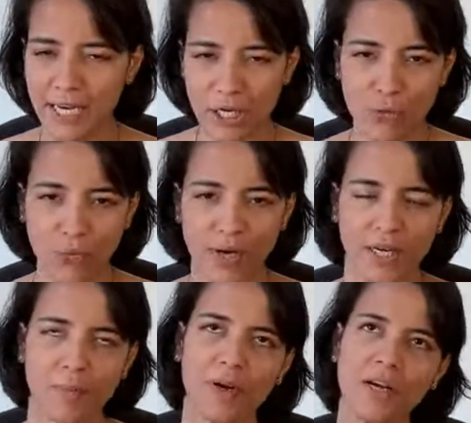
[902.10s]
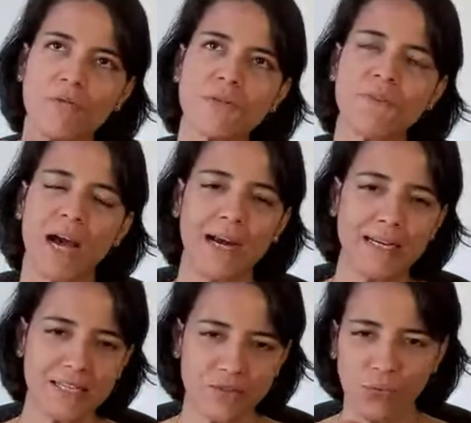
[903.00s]
I need to find it, but it was
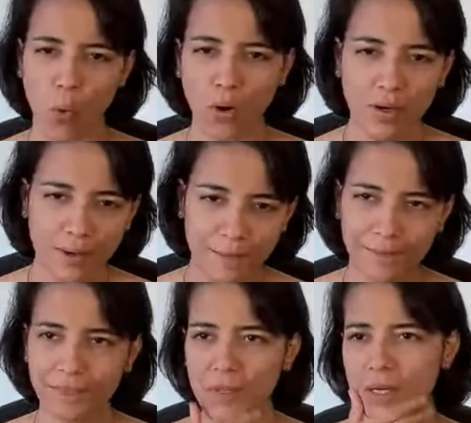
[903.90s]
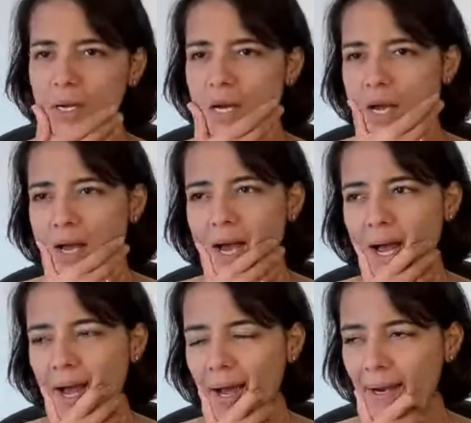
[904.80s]
behind this fog.
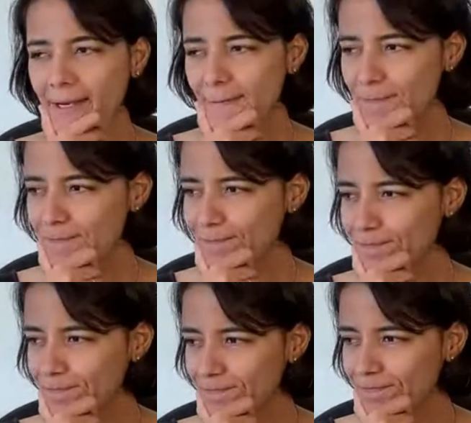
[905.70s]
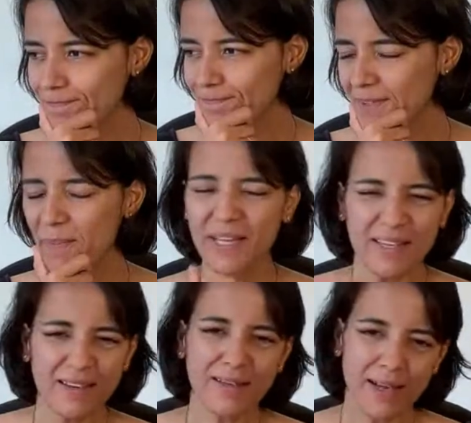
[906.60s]
And I'm
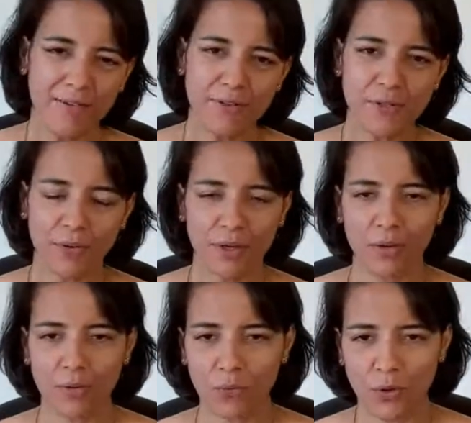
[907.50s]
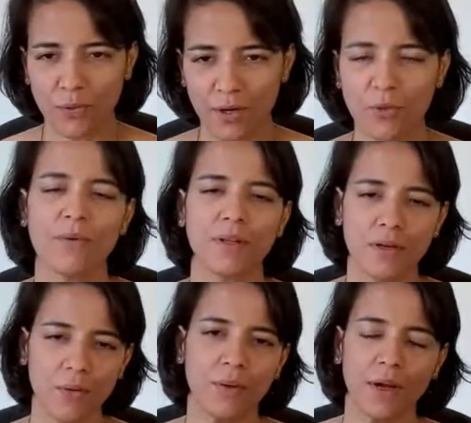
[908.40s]
like, yeah, life is going on. What do I do with
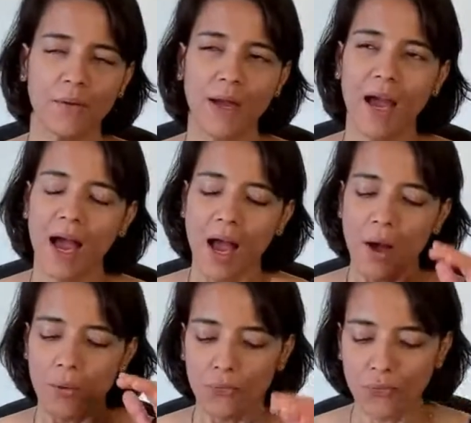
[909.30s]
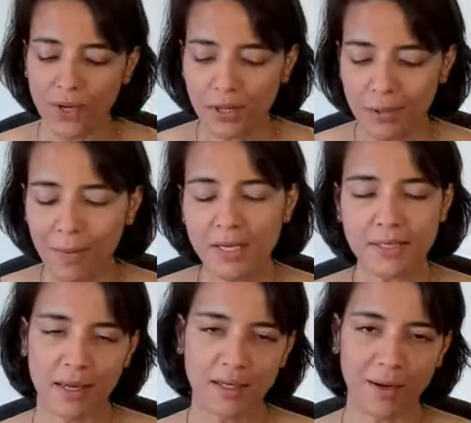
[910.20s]
it? Okay, okay. With my
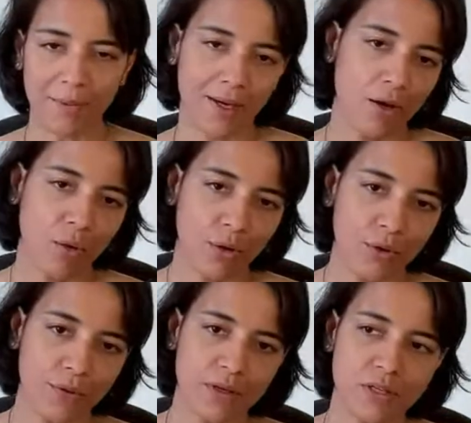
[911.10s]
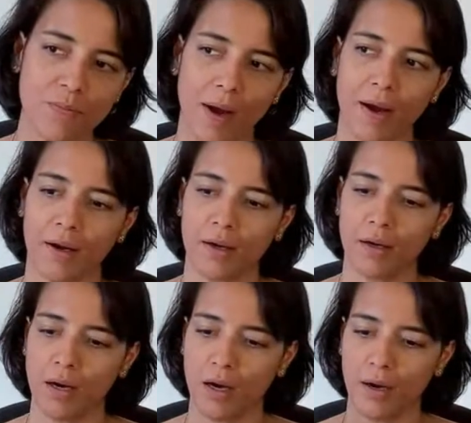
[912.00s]
son coming along 2 years back,
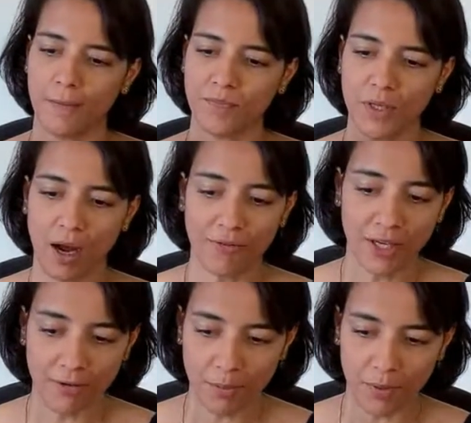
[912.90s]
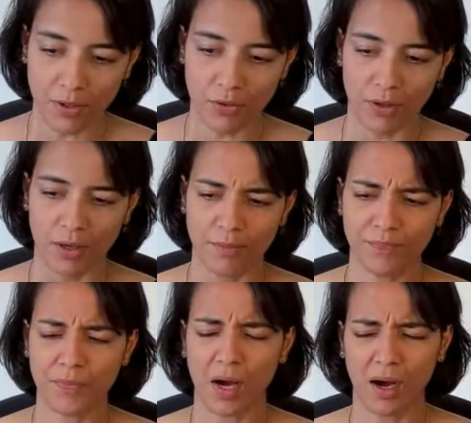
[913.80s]
after giving birth to
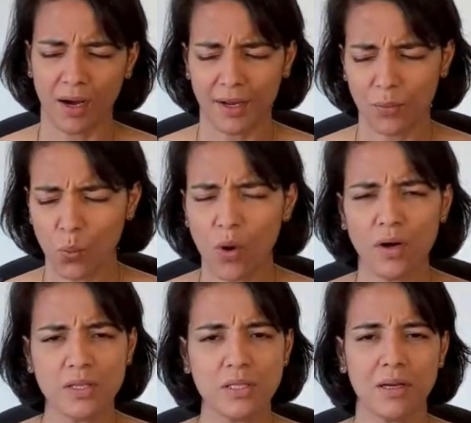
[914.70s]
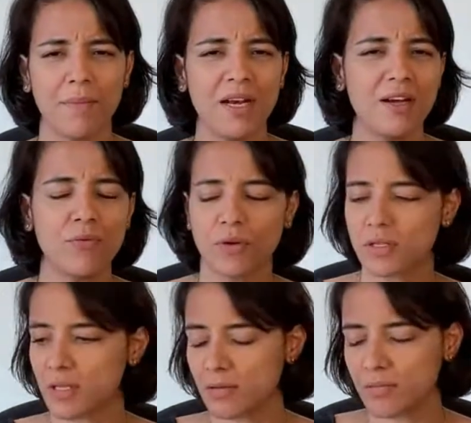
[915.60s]
him, it
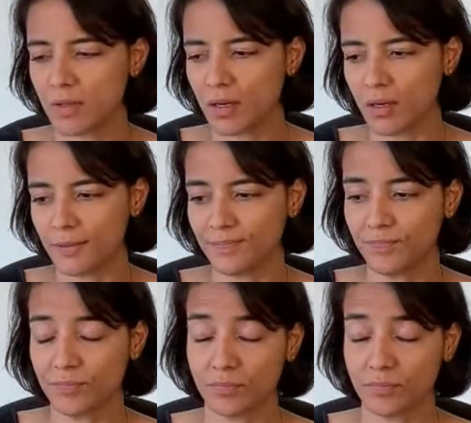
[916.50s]
was, um,